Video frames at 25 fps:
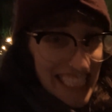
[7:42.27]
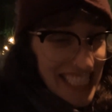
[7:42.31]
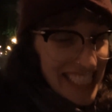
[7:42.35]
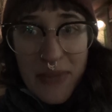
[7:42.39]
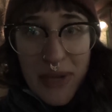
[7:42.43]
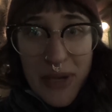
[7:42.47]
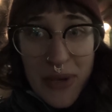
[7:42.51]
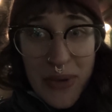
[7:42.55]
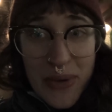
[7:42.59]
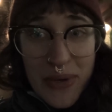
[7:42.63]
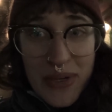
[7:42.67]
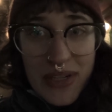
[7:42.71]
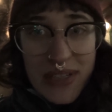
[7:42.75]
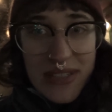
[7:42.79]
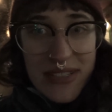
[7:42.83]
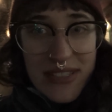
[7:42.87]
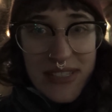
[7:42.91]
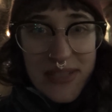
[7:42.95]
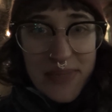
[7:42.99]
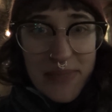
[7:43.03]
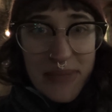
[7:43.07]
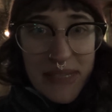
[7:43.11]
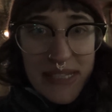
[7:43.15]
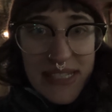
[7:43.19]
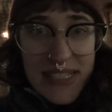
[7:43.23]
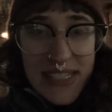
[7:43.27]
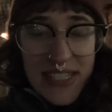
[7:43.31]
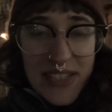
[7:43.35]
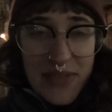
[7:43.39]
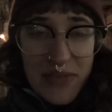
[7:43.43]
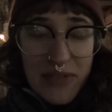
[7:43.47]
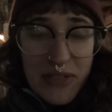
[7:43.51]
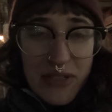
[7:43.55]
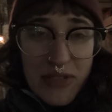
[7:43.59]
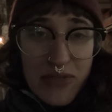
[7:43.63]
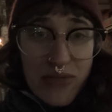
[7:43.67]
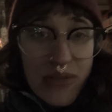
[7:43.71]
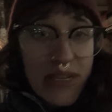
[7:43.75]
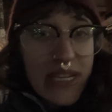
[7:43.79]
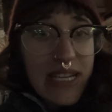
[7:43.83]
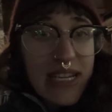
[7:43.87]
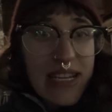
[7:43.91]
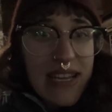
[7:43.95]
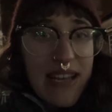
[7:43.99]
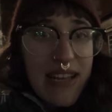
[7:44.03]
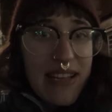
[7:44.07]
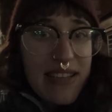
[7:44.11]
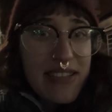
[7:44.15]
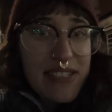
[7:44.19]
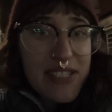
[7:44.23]
We ordered this pizza with three
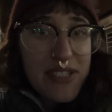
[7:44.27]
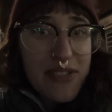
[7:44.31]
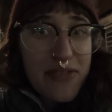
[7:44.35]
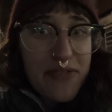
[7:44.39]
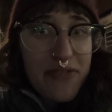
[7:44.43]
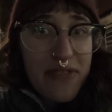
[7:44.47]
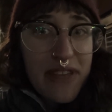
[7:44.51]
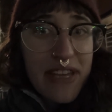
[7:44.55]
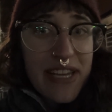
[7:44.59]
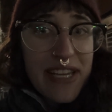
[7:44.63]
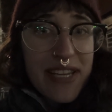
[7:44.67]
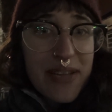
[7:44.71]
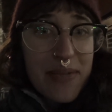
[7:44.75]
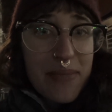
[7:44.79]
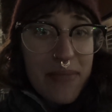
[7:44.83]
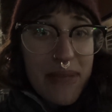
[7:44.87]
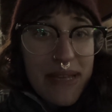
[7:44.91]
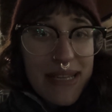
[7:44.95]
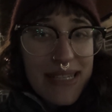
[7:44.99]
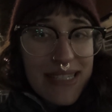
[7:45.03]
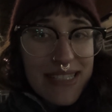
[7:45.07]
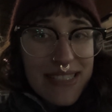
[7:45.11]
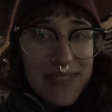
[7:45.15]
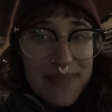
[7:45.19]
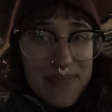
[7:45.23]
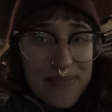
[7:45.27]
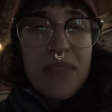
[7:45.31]
kinds of vegan meat.